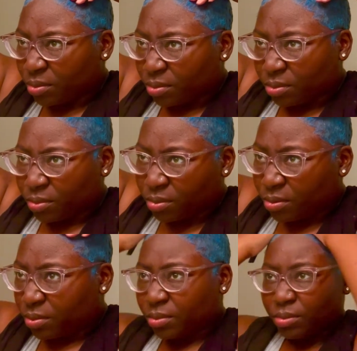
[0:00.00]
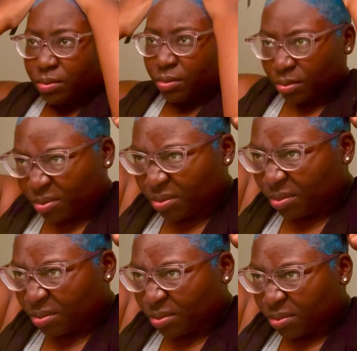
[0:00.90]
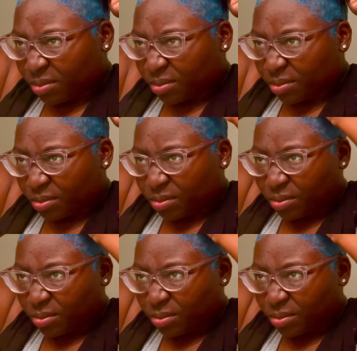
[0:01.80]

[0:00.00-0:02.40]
if you want to see the rest of it, stay tuned.